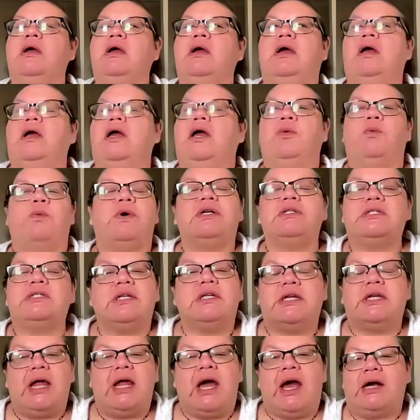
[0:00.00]
it wasn't
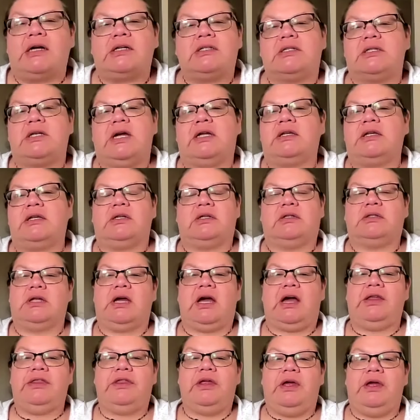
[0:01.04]
an accidental
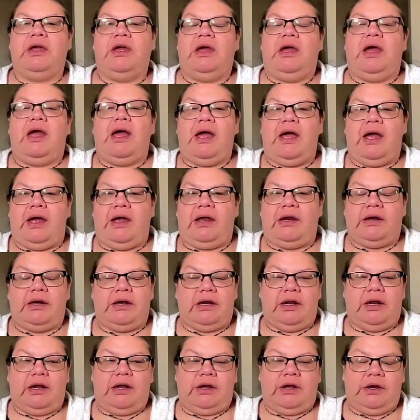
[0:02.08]
death.
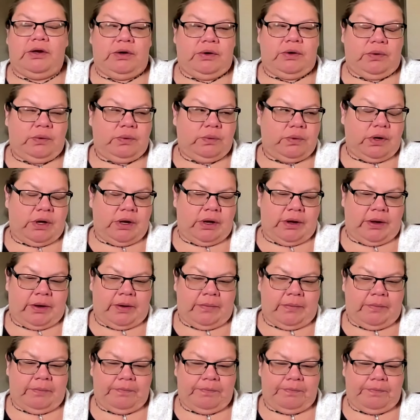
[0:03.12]
And, you know,
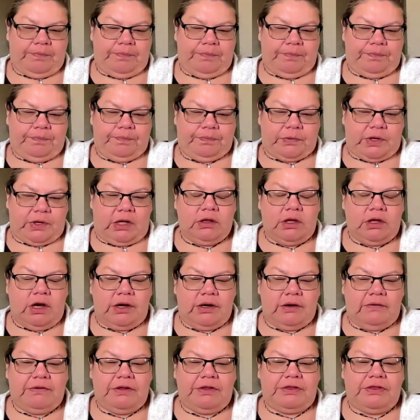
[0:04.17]
um, a lot
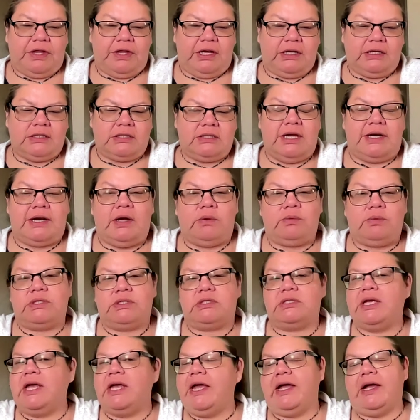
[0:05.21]
of the things that I was
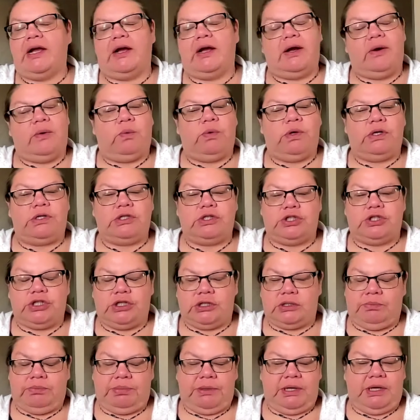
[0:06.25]
saying was
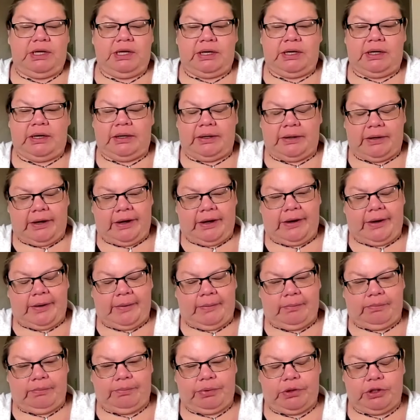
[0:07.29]
just being
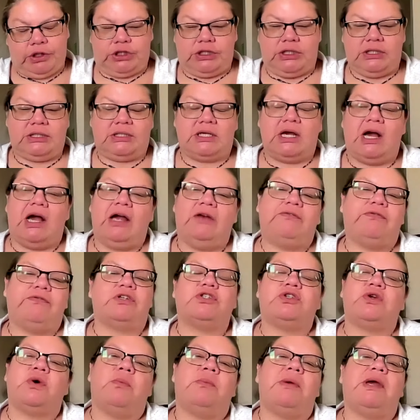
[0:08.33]
um, pushed aside for
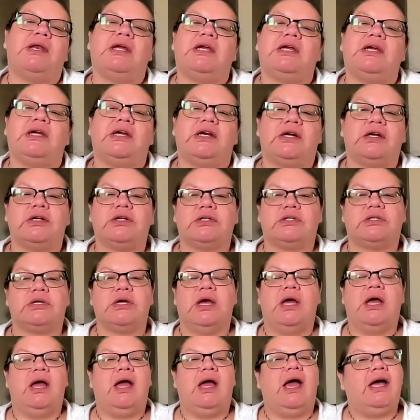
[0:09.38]
so many years,
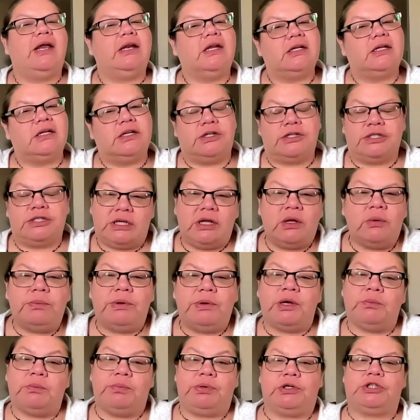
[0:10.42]
and they're still
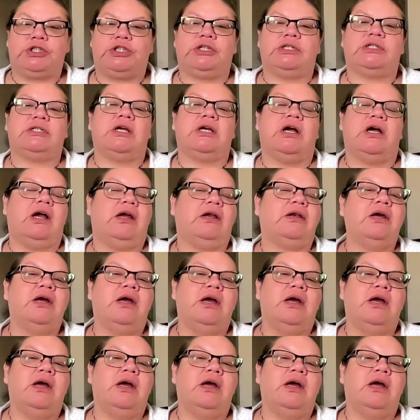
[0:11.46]
being pushed aside.